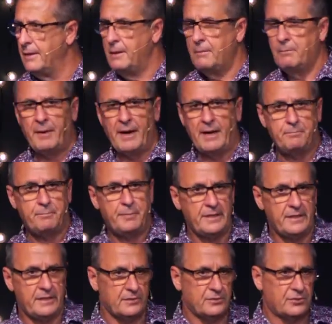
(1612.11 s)
by
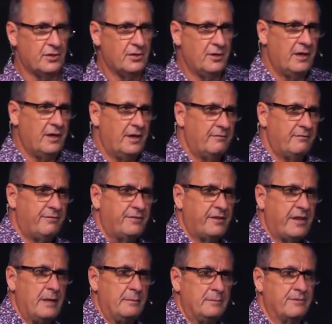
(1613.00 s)
beings in
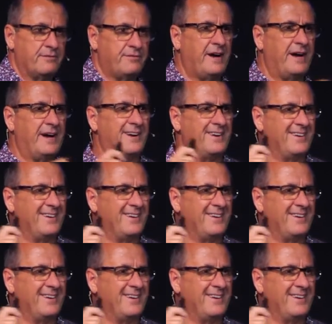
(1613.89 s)
flames of fire.